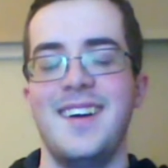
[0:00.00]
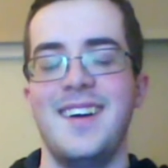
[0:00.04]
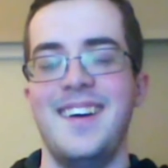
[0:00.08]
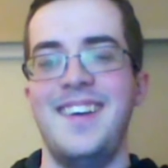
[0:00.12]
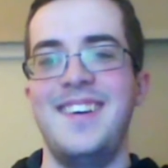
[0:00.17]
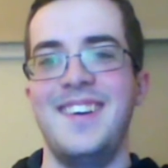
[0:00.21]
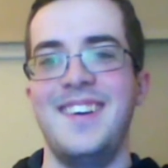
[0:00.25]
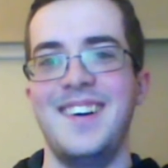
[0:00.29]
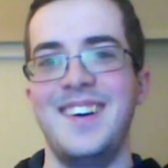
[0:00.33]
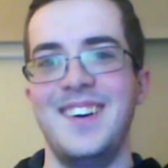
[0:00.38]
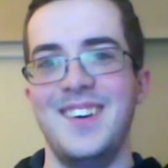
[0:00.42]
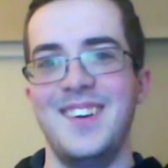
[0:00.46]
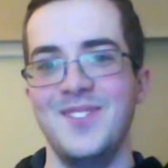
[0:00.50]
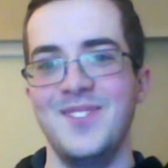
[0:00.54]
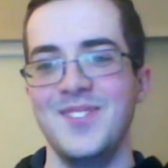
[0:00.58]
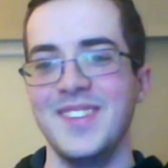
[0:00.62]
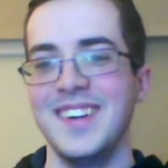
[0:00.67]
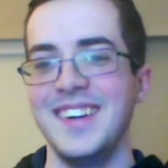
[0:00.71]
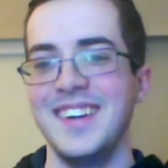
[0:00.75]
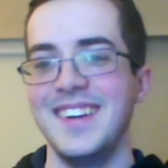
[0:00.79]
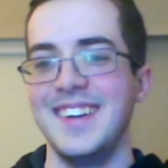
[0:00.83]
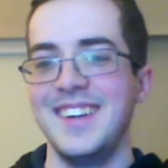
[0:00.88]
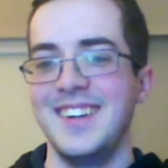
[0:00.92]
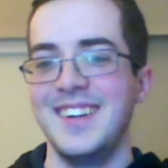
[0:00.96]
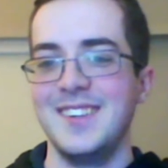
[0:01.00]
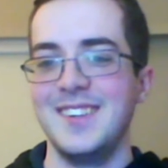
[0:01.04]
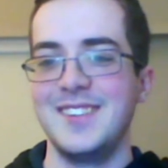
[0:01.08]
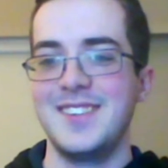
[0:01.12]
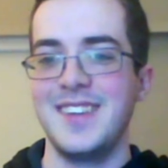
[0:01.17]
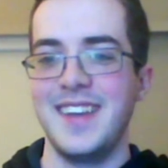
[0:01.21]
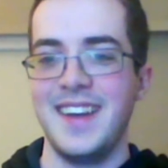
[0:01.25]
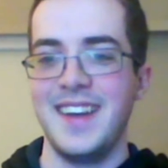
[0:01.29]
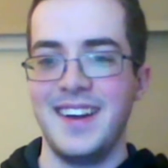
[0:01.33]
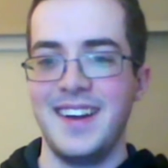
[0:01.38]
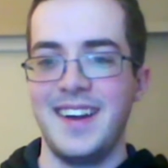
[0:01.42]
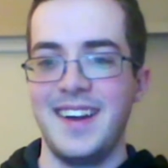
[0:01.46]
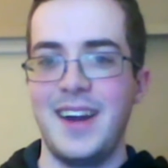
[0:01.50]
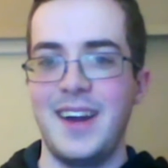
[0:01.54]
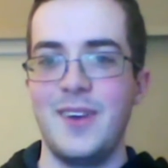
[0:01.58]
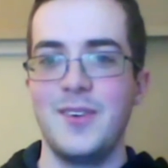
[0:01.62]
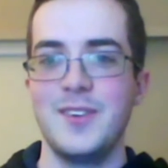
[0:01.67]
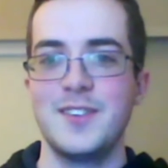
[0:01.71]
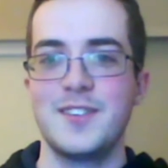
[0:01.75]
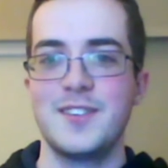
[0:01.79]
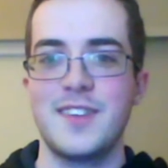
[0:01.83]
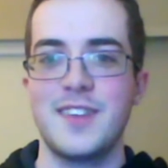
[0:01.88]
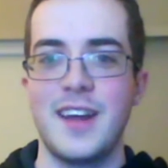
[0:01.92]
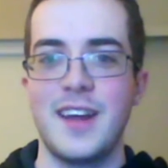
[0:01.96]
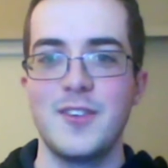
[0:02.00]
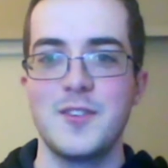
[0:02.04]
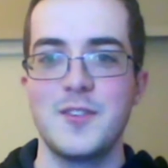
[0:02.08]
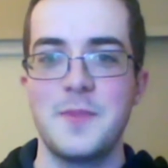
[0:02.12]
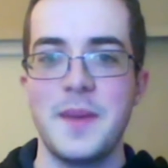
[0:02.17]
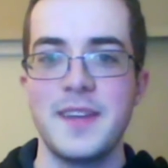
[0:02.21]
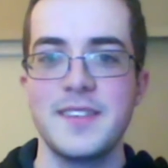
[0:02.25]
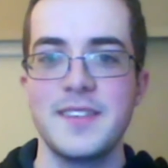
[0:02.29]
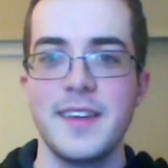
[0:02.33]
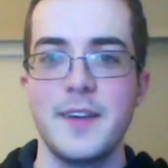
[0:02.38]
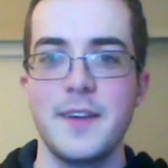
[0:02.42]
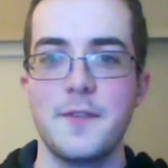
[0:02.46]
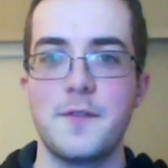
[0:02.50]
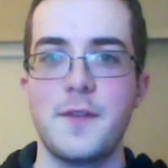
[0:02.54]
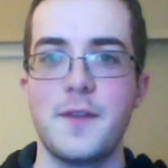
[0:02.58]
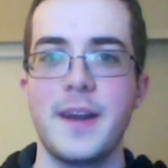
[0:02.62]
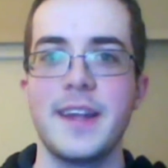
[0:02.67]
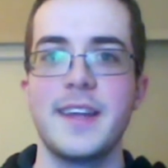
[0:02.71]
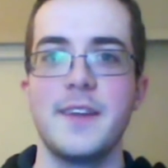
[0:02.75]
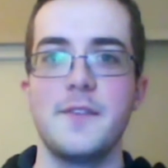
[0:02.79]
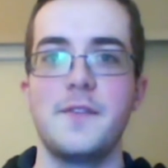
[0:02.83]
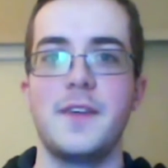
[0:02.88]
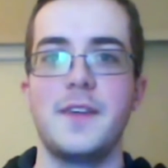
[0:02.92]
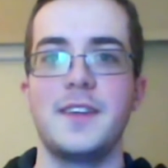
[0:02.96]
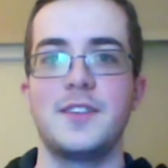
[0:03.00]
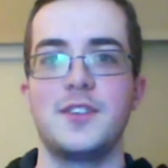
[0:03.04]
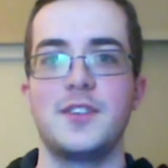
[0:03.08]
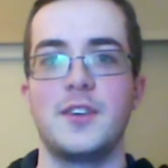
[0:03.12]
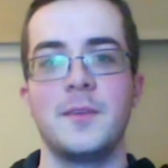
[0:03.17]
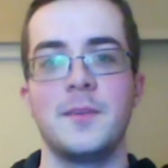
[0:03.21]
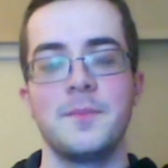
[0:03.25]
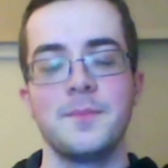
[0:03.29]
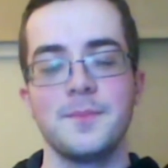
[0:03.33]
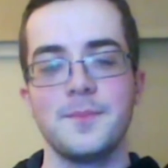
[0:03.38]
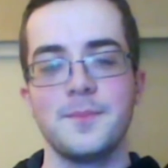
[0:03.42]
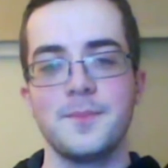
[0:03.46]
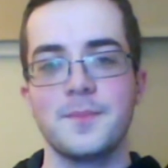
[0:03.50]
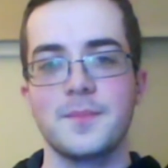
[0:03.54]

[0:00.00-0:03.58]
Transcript: So yeah, I was basically a Frankenfencer.